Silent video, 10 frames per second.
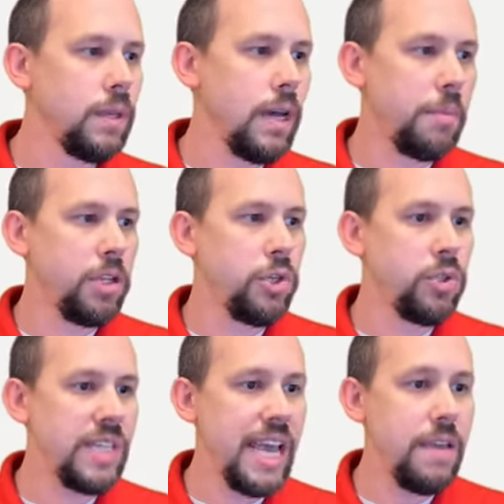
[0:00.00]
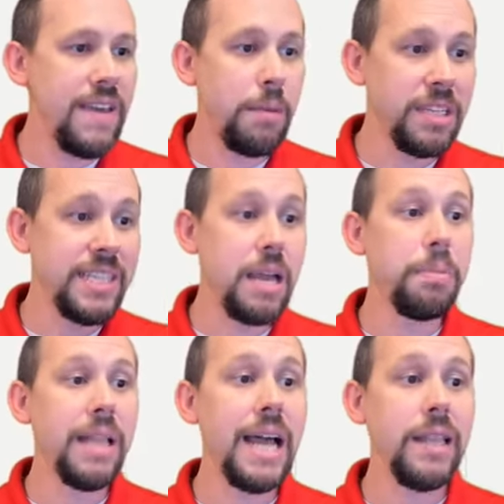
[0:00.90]
I'm gonna do save and I'm gonna say
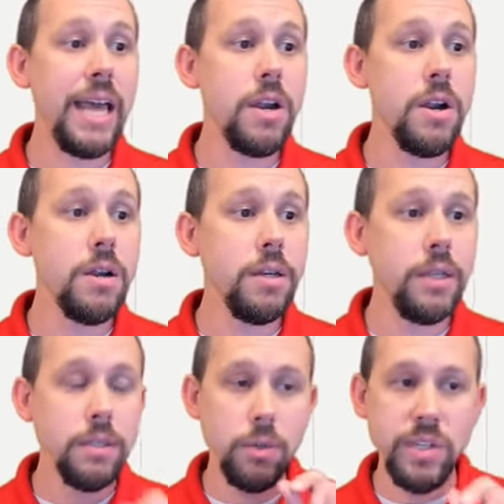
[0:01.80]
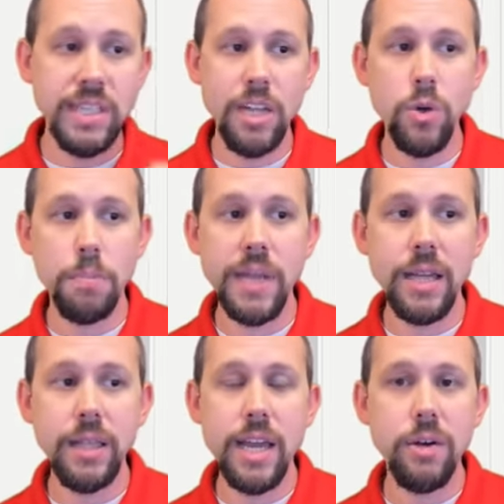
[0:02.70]
apply later. The reason I do apply
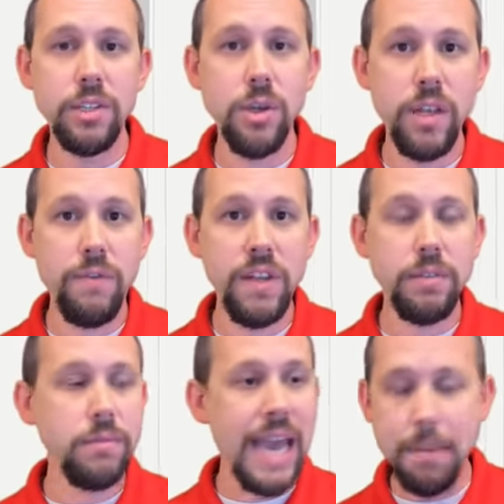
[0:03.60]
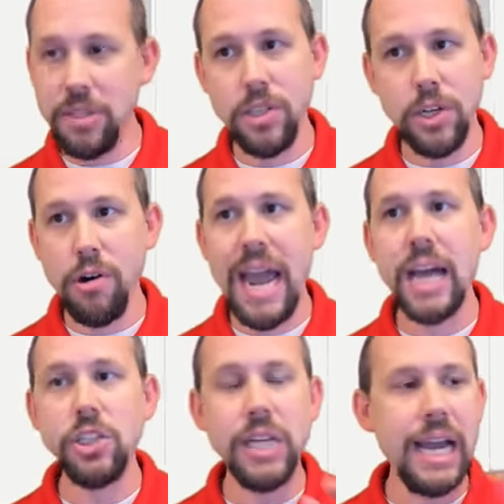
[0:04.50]
later is so that if it happens to
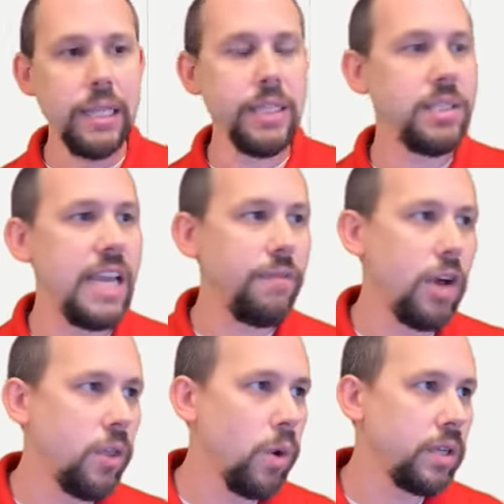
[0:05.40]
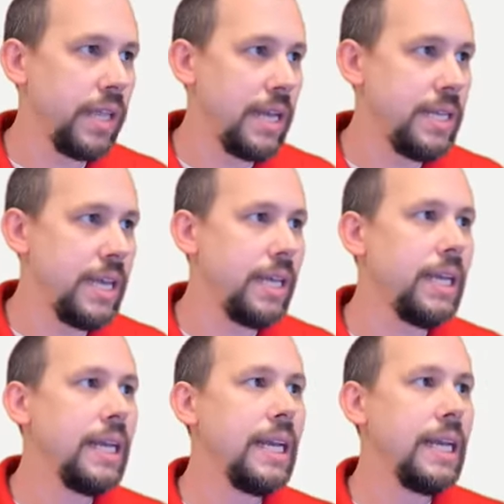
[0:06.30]
crash, I at least saved all the work that I did.
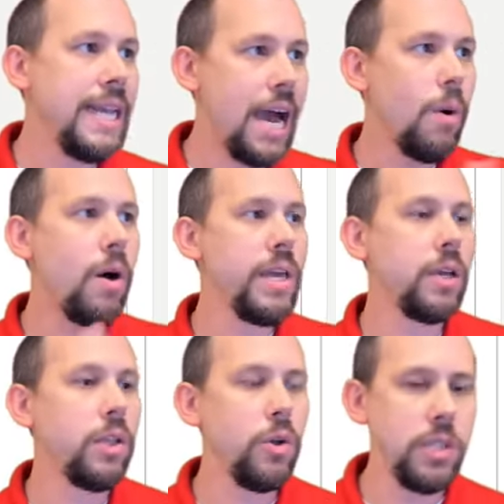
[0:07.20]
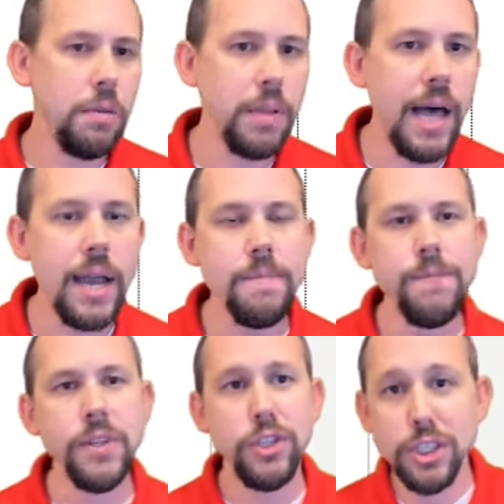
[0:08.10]
Now I'll hit close and apply,
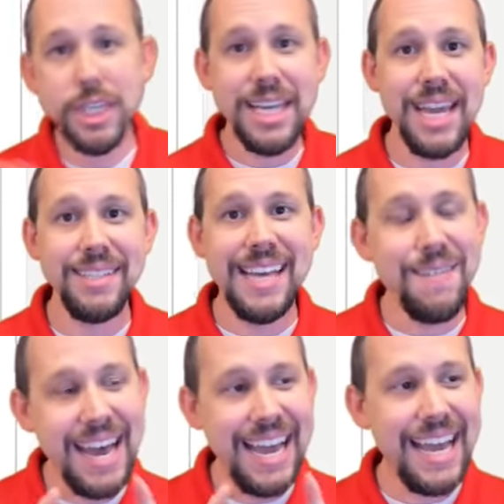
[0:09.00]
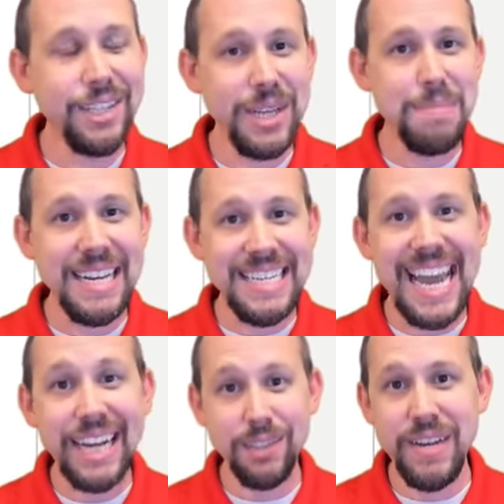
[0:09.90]
just in case. I, I, actually, in my
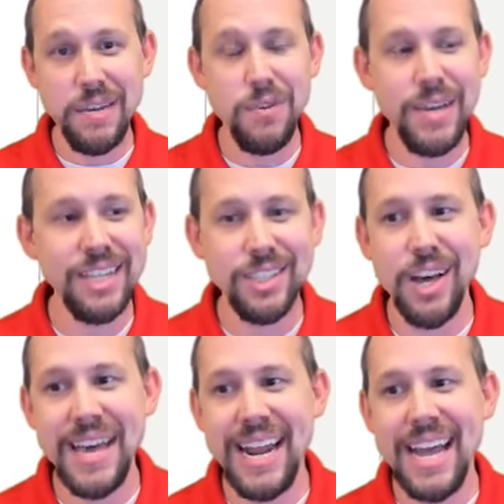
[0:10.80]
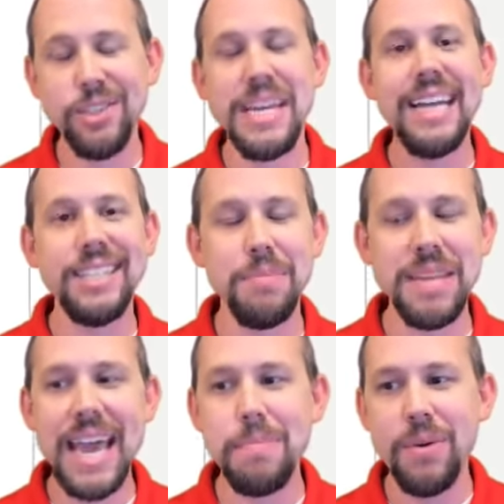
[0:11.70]
DAX video, if you guys saw that, I actually had
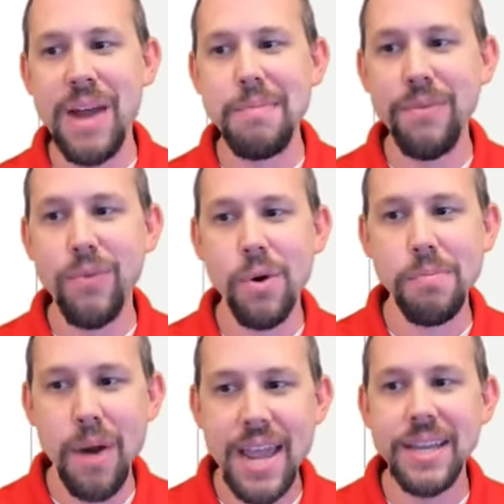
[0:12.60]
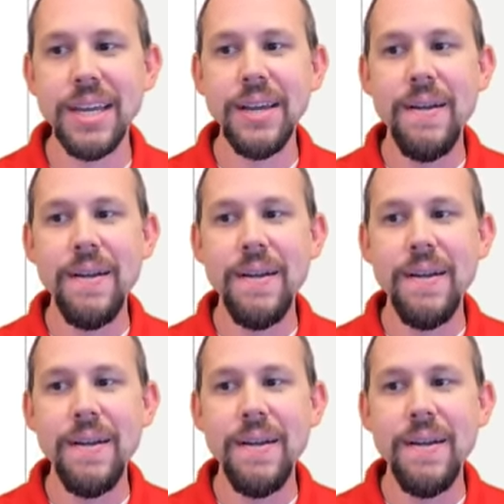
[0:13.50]
something happen right before break